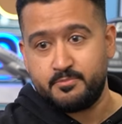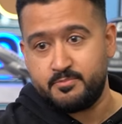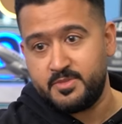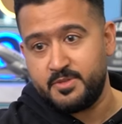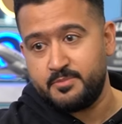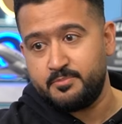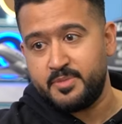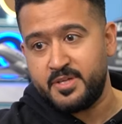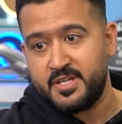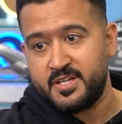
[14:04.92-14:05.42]

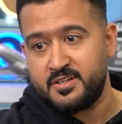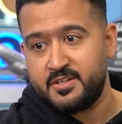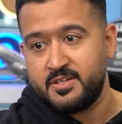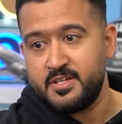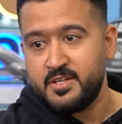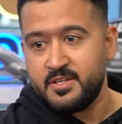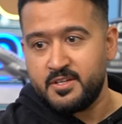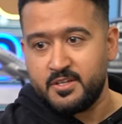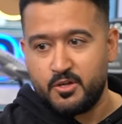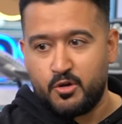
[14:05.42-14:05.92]
The better
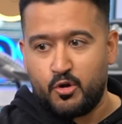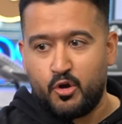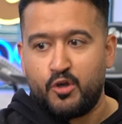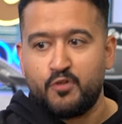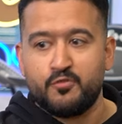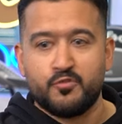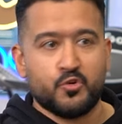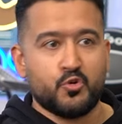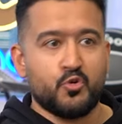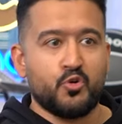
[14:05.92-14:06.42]

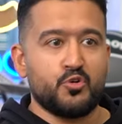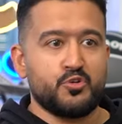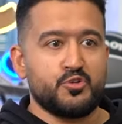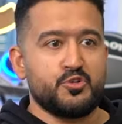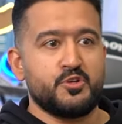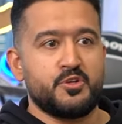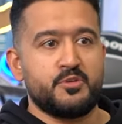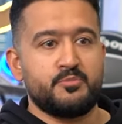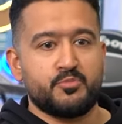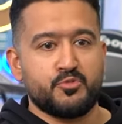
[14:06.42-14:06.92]
overall
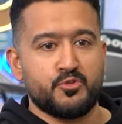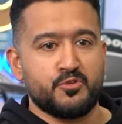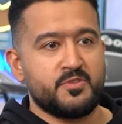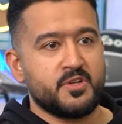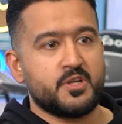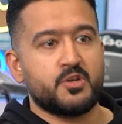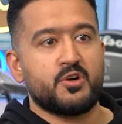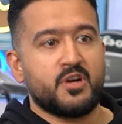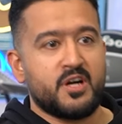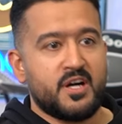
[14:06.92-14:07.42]
you improve
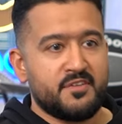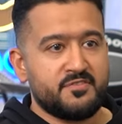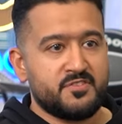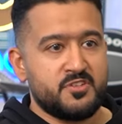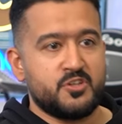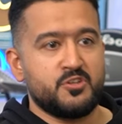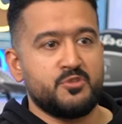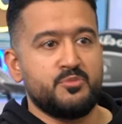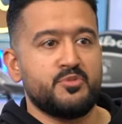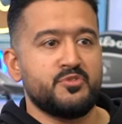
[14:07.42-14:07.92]
the craft,
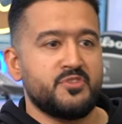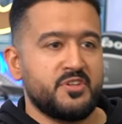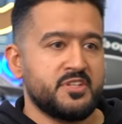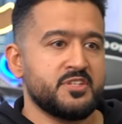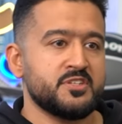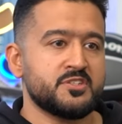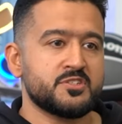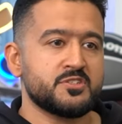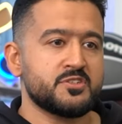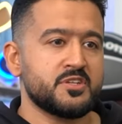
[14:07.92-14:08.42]
you improve the
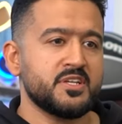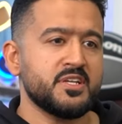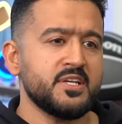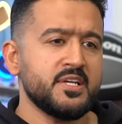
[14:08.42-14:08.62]
industry.